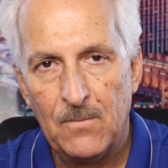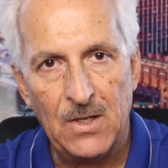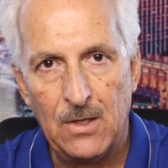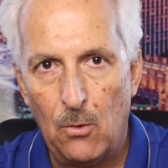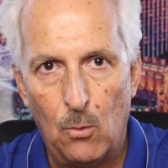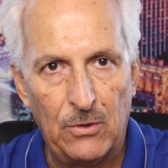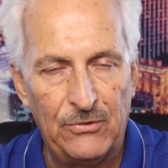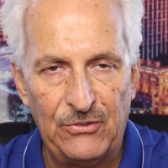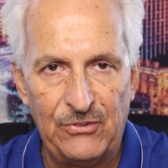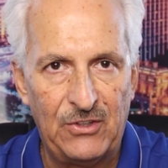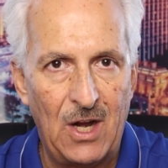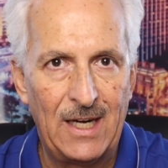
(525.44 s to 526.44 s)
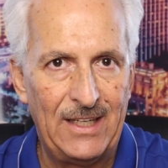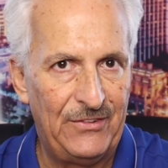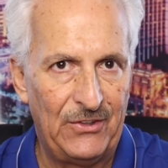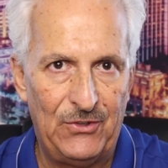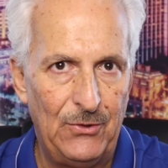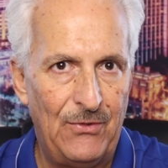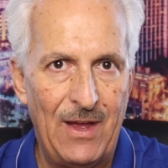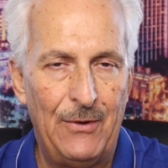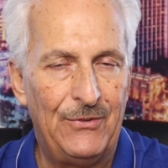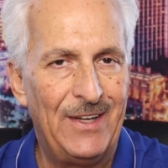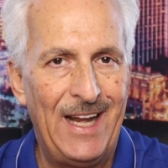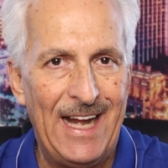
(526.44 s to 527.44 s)
you know, we're stuck. It's a
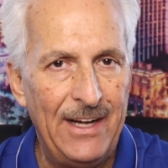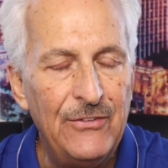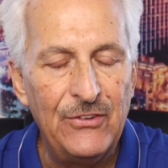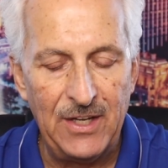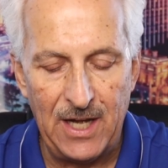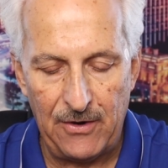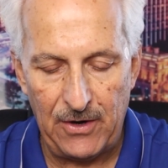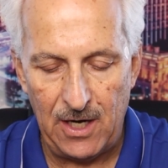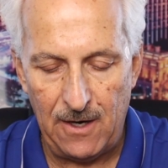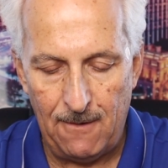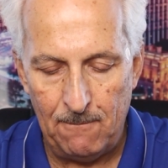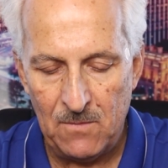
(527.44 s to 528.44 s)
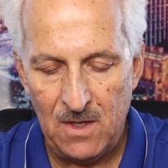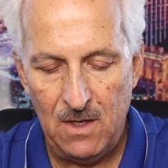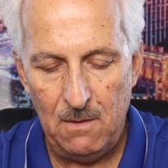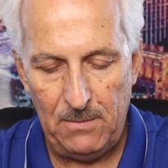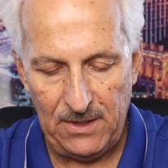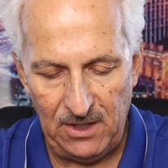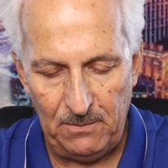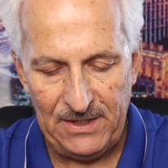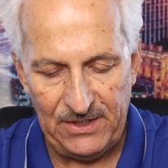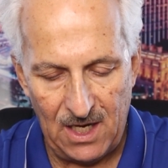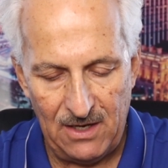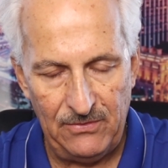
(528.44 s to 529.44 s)
2008 scenario, but it'll be
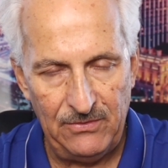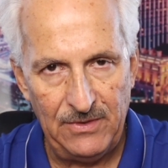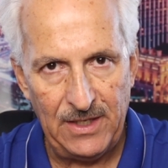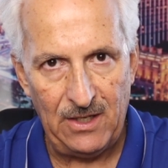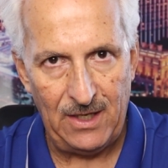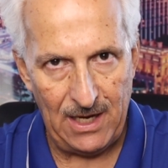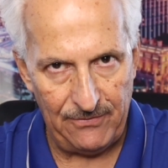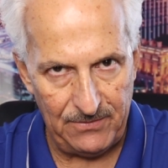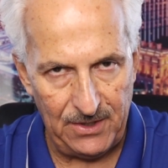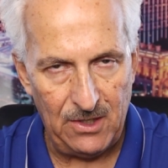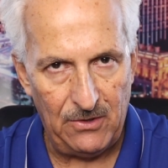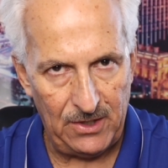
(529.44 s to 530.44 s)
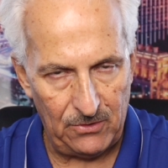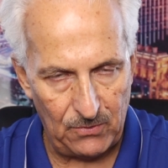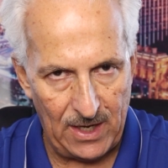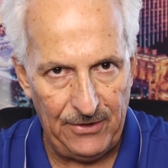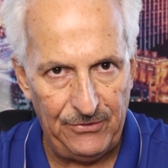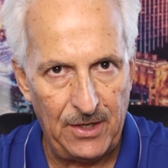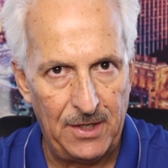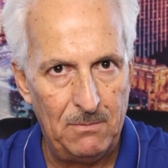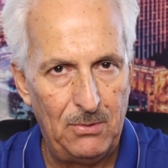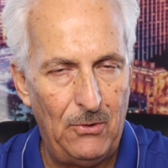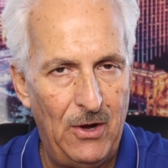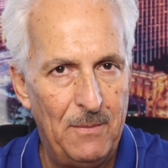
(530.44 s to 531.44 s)
tough. It'll have, you know, it'll raise
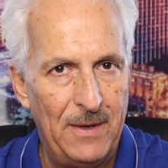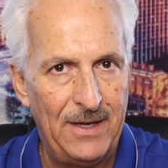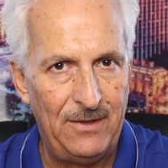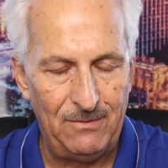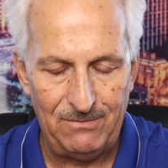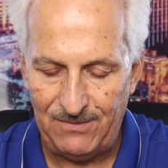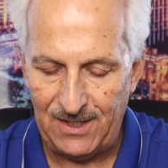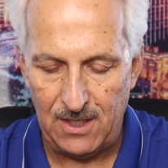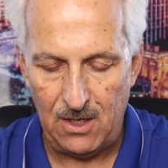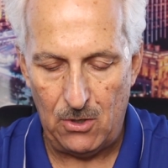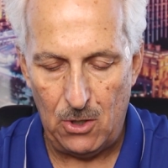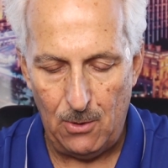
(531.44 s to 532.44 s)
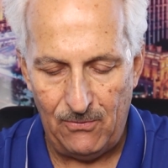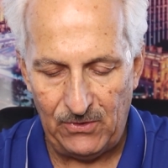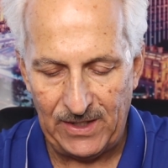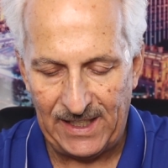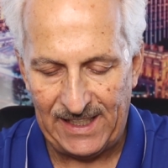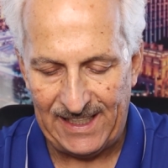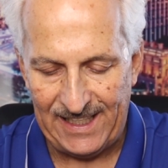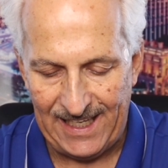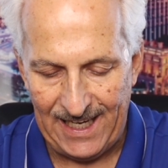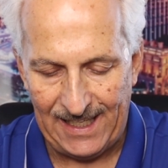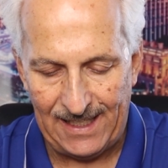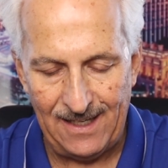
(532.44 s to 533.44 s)
unemployment. It'll, you know, hopefully
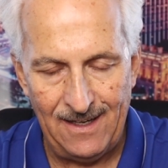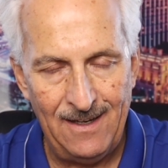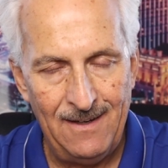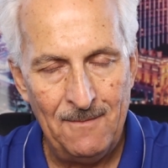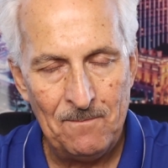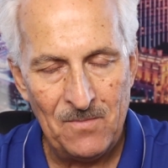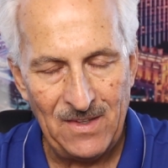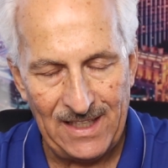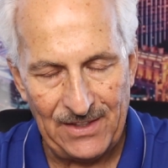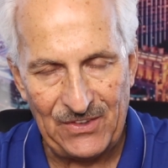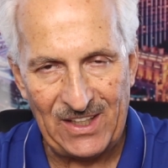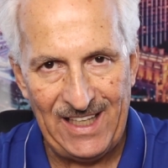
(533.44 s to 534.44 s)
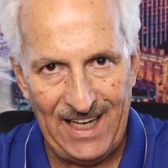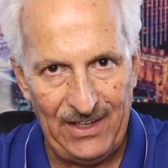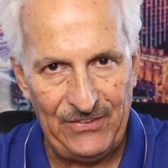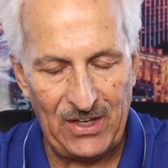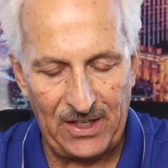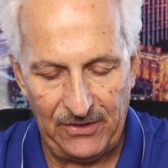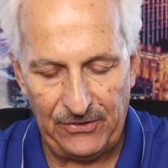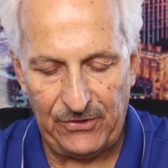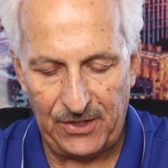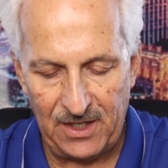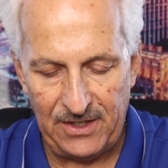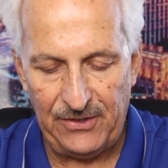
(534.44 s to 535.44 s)
get the kinks out of this
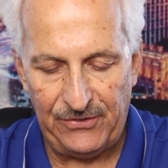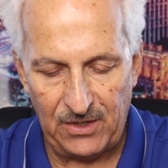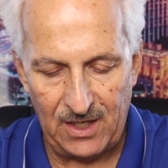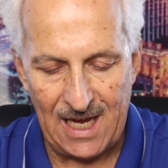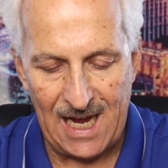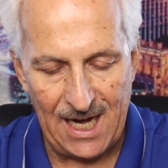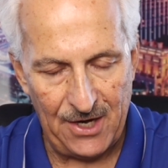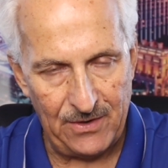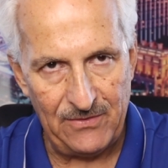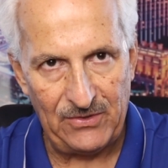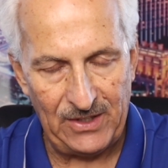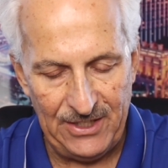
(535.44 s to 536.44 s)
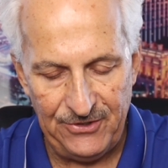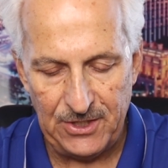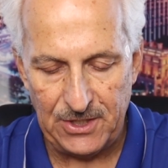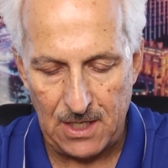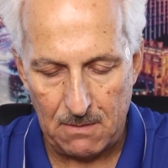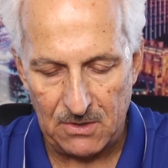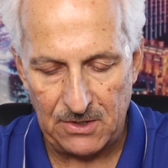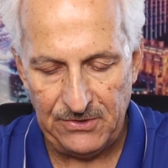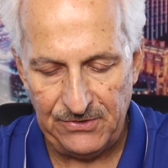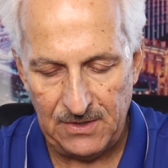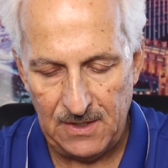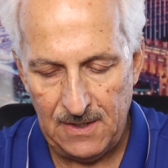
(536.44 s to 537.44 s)
higher inflation
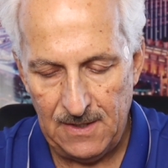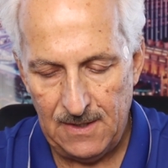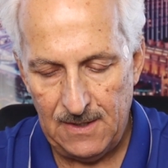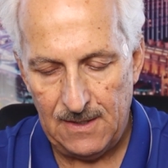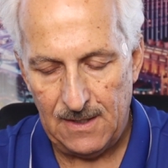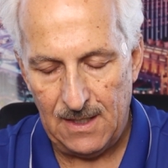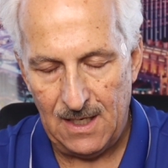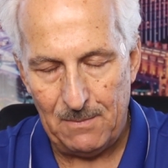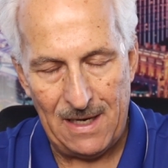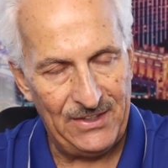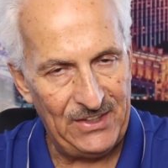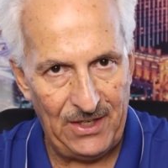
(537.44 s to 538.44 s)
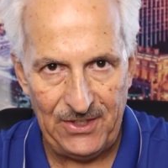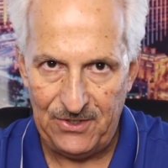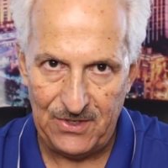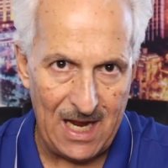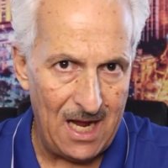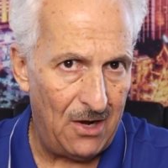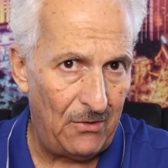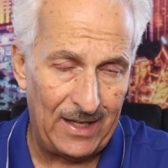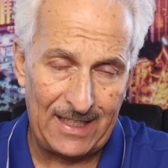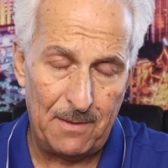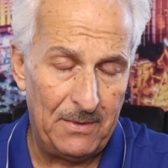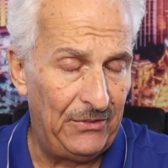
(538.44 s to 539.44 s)
numbers. I tell you now,
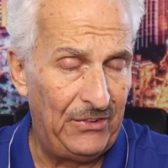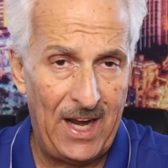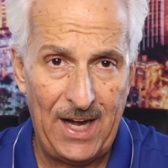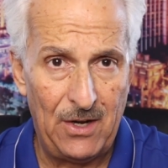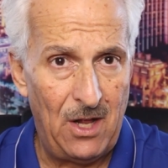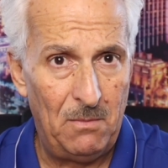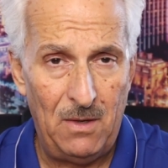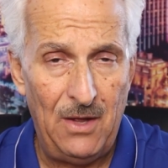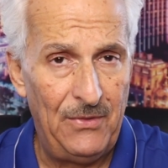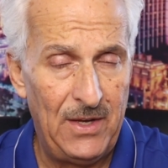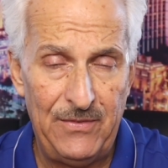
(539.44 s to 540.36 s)
like I've been saying all month,